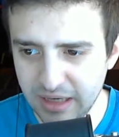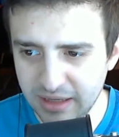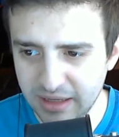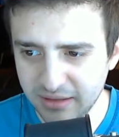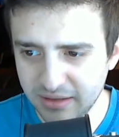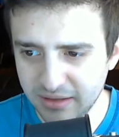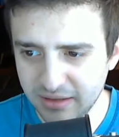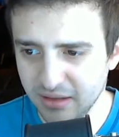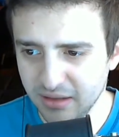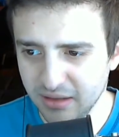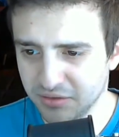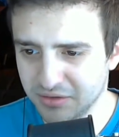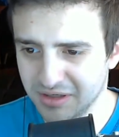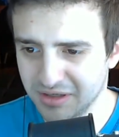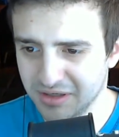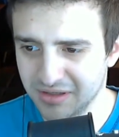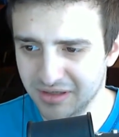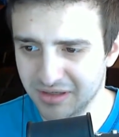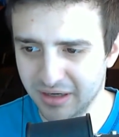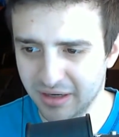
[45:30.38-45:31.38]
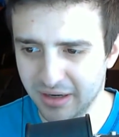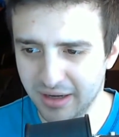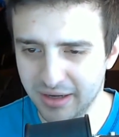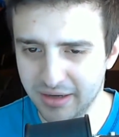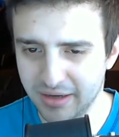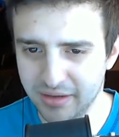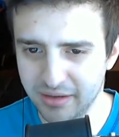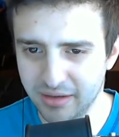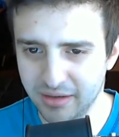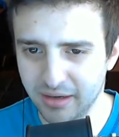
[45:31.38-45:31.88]
and that's the other thing that
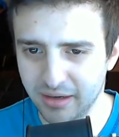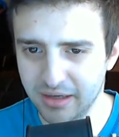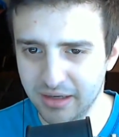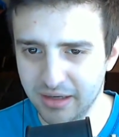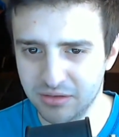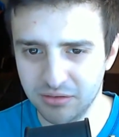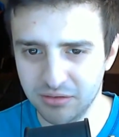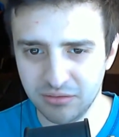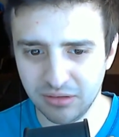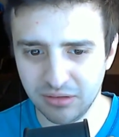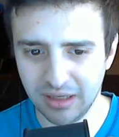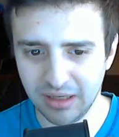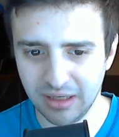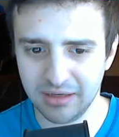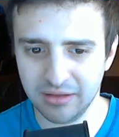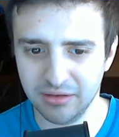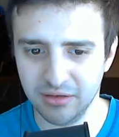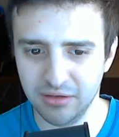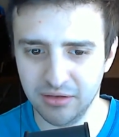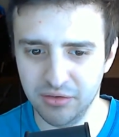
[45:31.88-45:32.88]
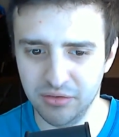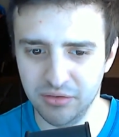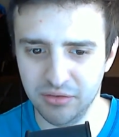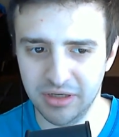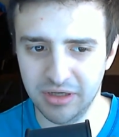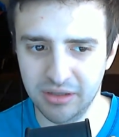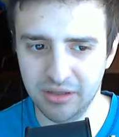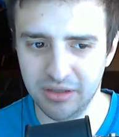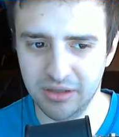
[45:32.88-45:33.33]
I do like though that